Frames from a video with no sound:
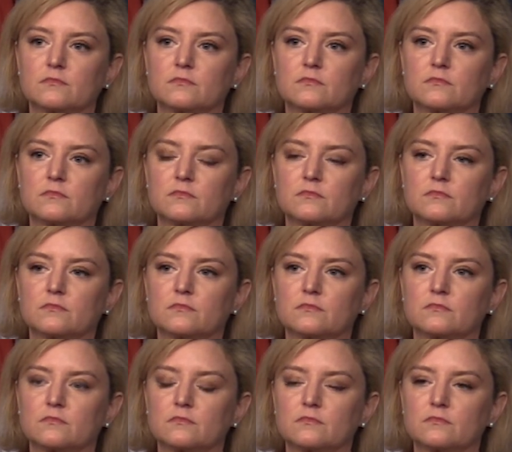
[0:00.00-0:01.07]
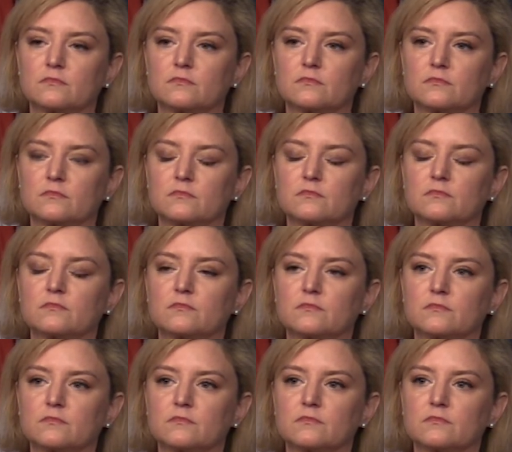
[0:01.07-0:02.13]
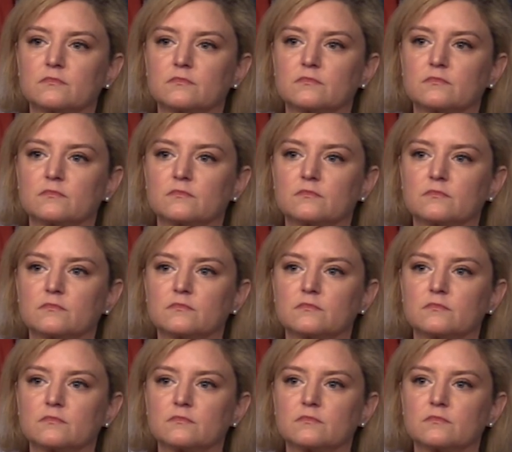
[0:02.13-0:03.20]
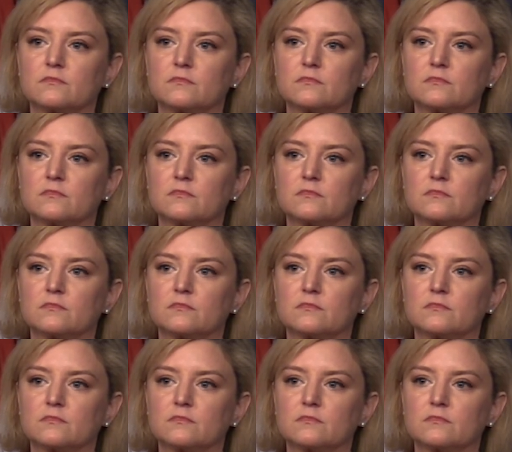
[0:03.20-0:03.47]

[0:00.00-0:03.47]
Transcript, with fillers: Uh, is there anything criminal about that?